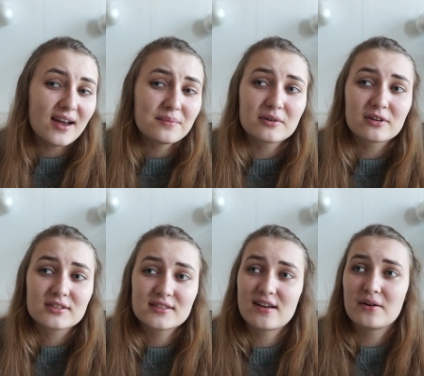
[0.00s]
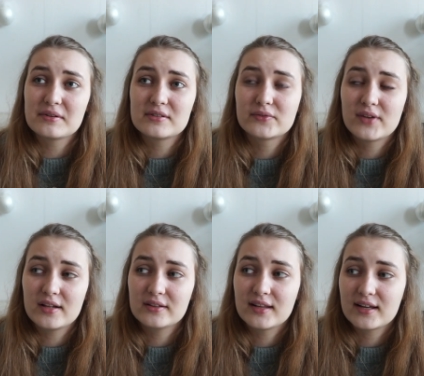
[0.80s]
Because I always
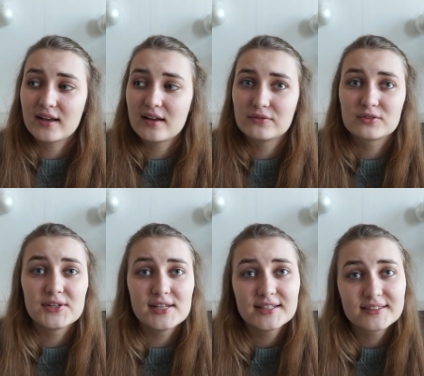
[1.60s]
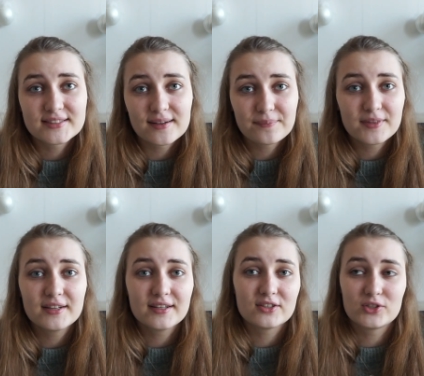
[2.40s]
felt like I have to knit
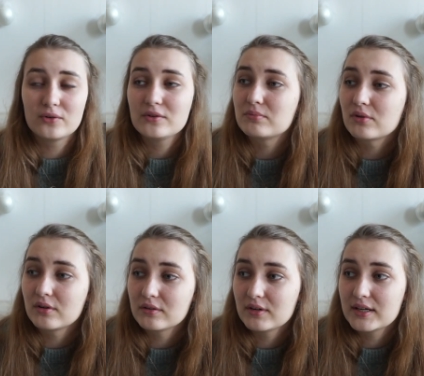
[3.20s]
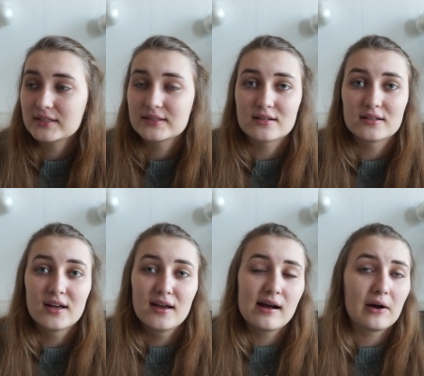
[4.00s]
something and show you progress, and
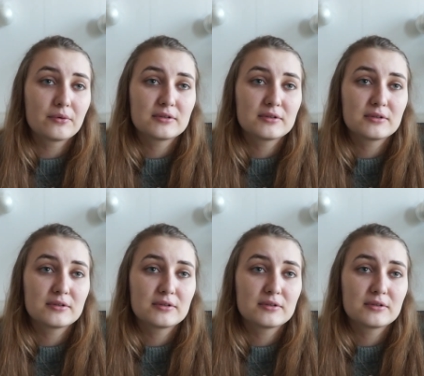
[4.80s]
I always